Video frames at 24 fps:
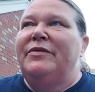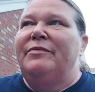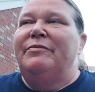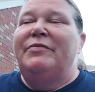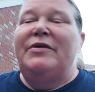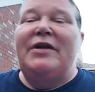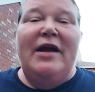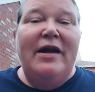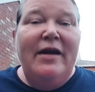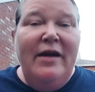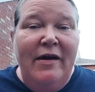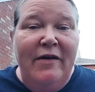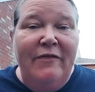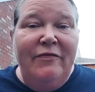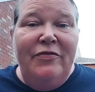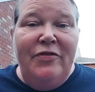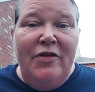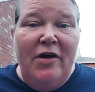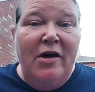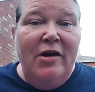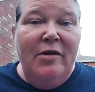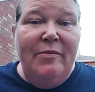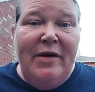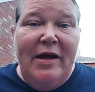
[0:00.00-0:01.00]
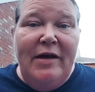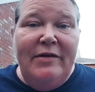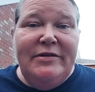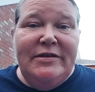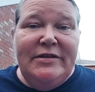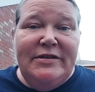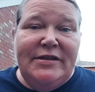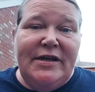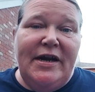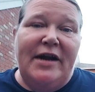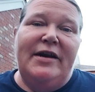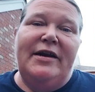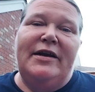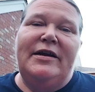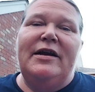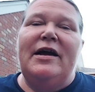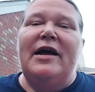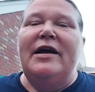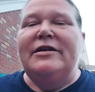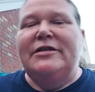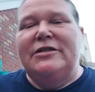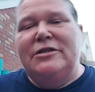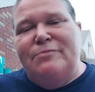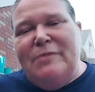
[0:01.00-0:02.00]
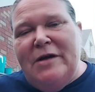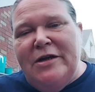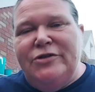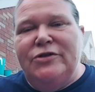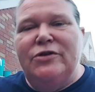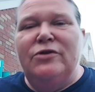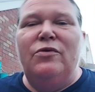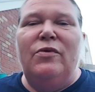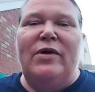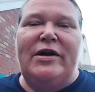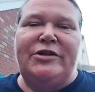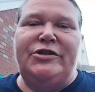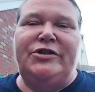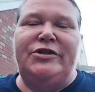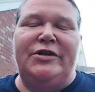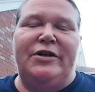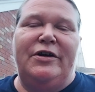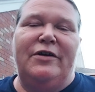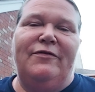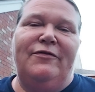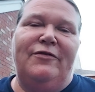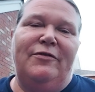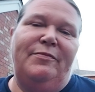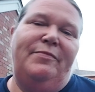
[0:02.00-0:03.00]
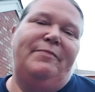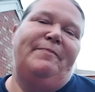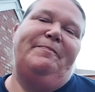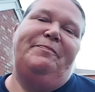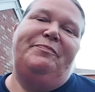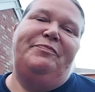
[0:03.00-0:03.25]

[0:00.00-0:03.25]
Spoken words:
But I have thought about designing a special questionnaire for